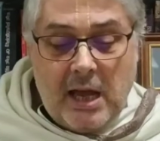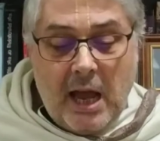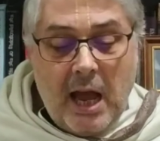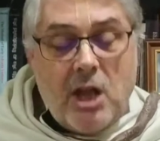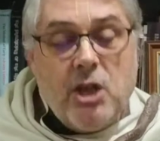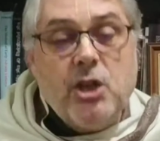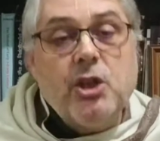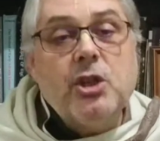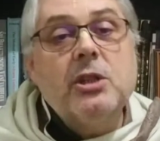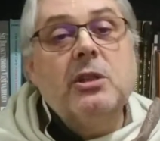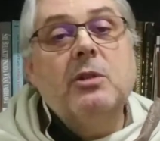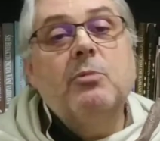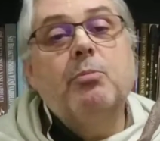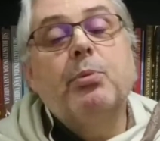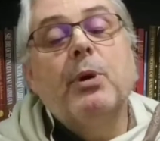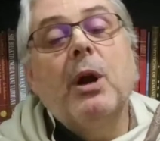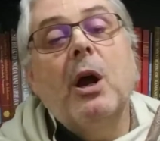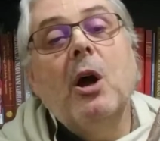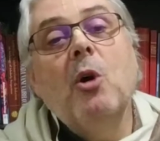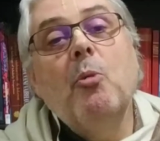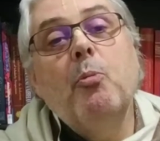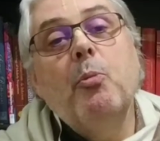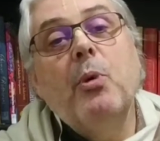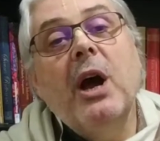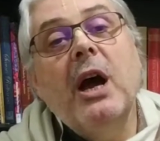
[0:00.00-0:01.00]
And Srila
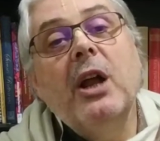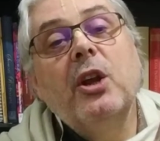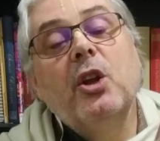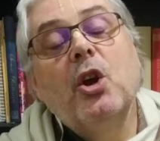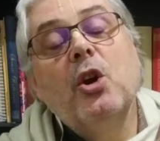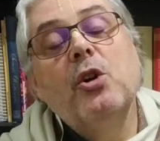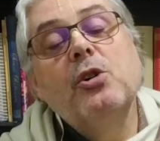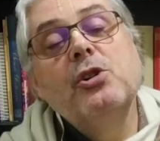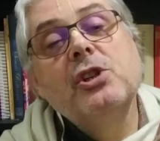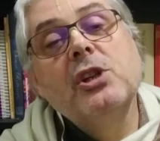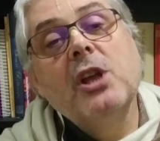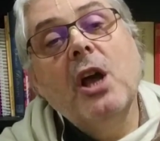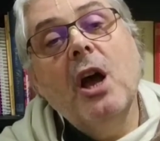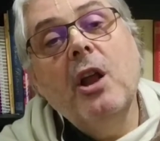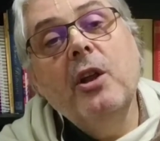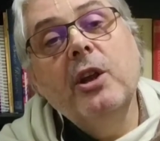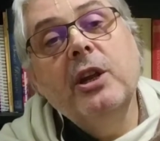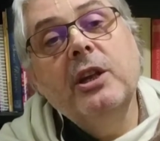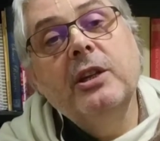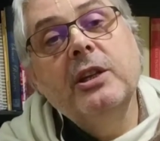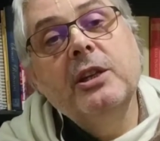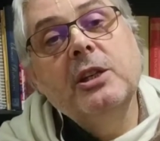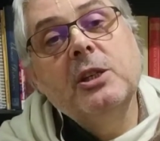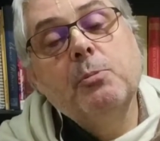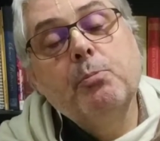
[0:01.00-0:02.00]
Prabhupada goes on
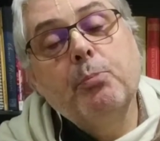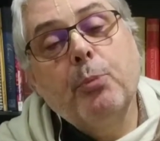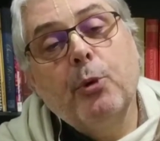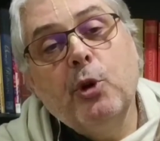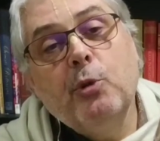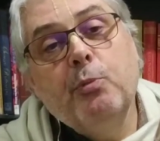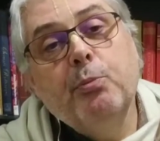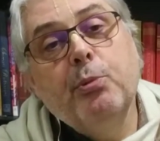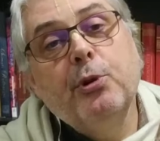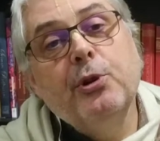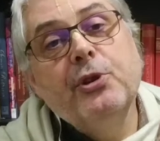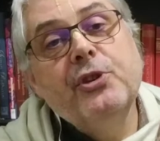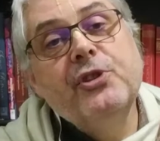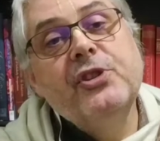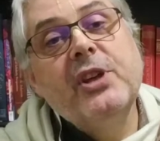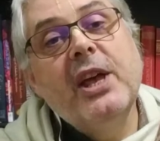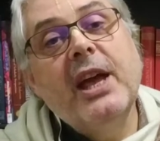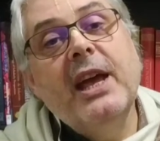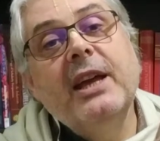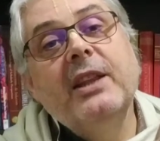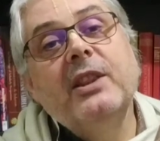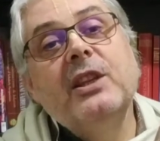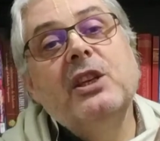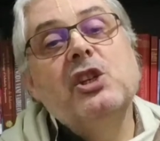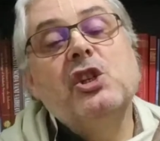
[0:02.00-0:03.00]
in his purport
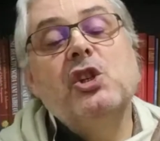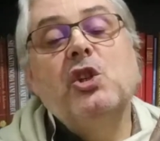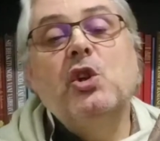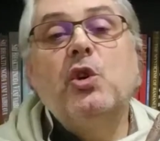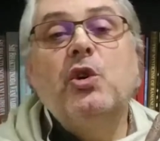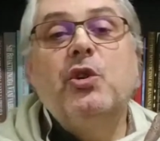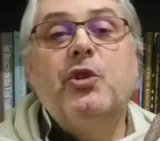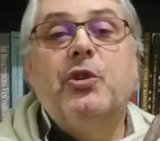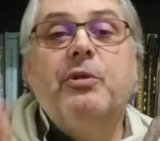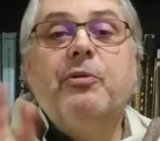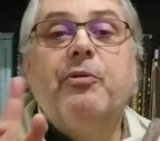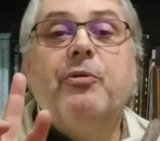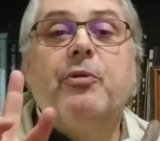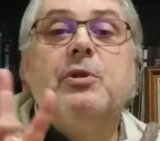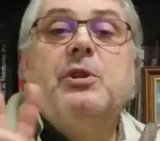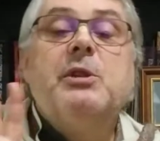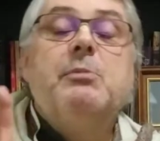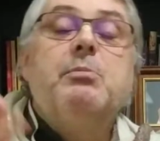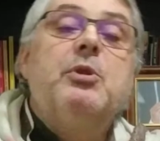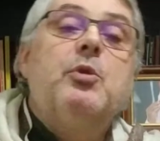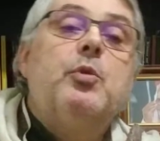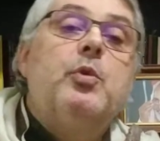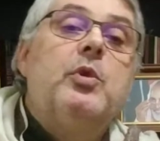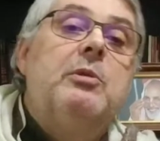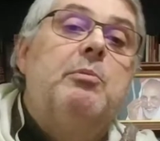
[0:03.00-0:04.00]
saying there's no difference
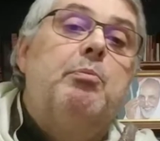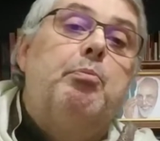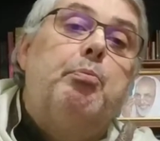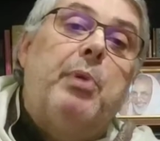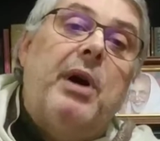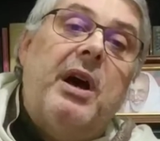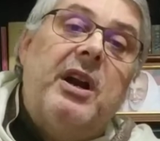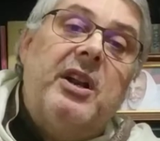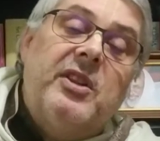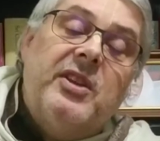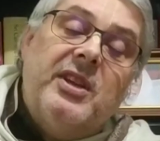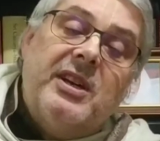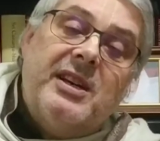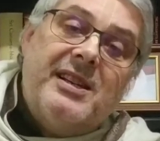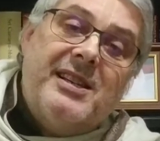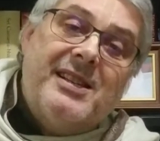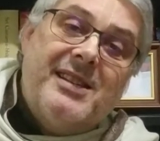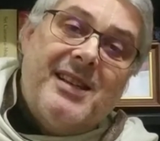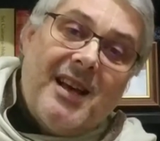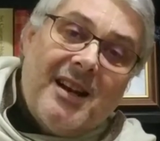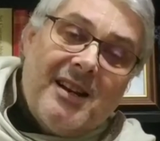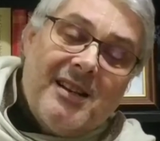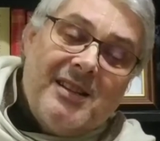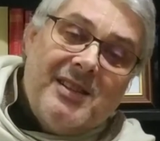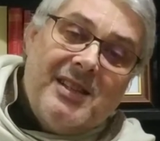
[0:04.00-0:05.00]
between Partha
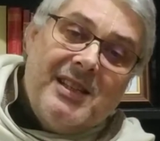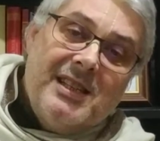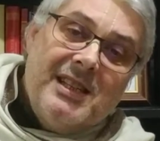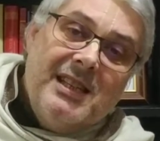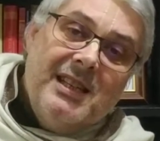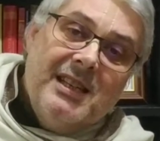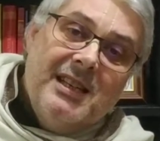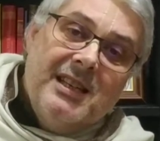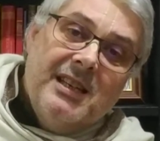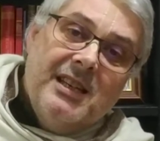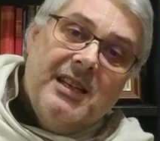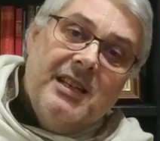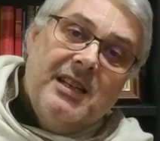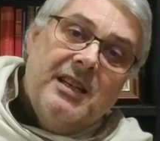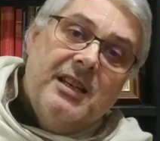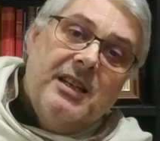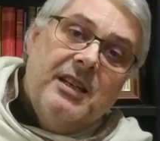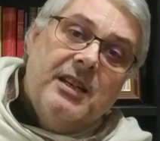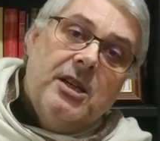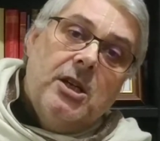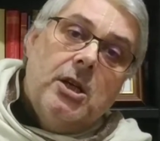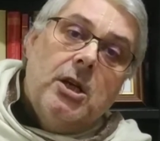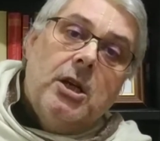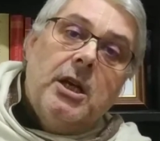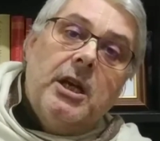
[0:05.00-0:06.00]
Sarathi
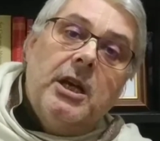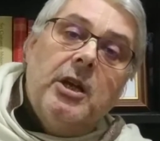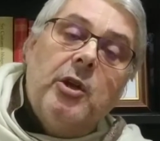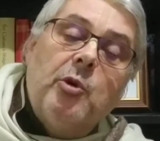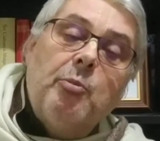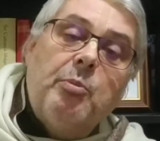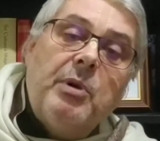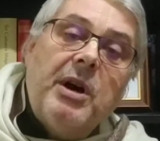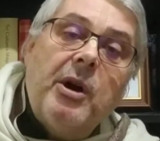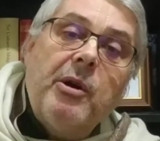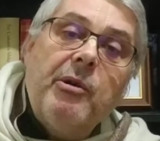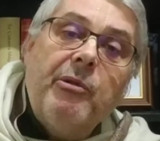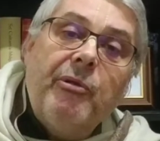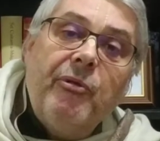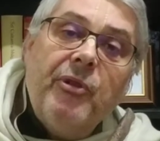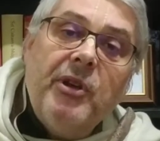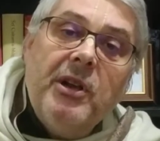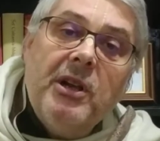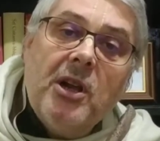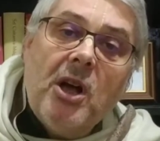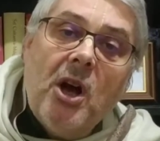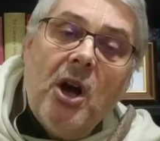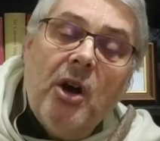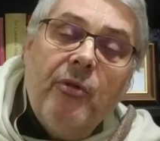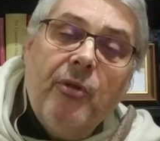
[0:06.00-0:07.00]
in the
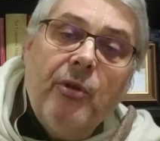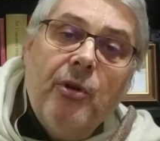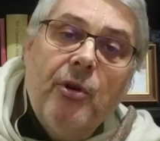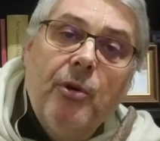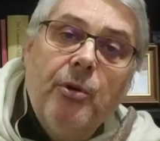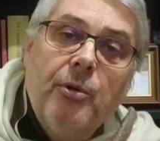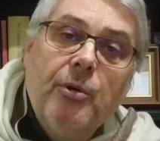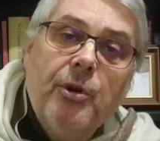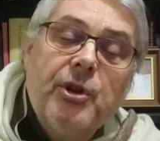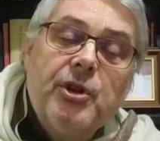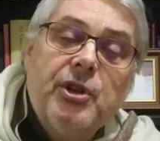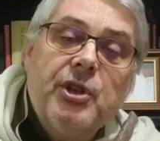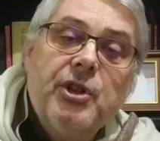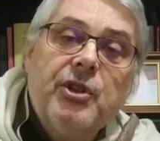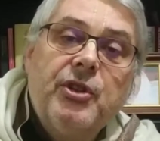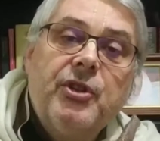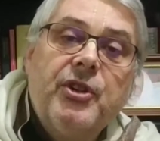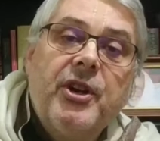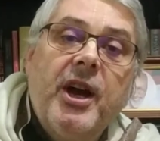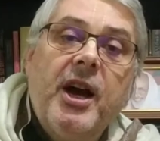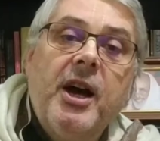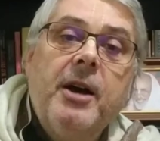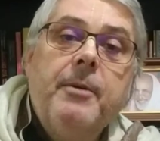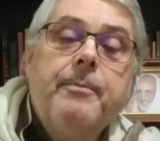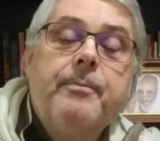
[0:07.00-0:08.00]
battlefield of
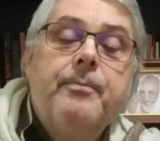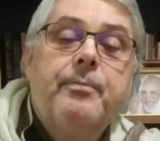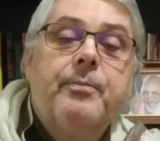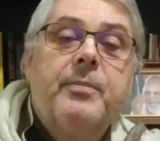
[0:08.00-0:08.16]
Kurukshetra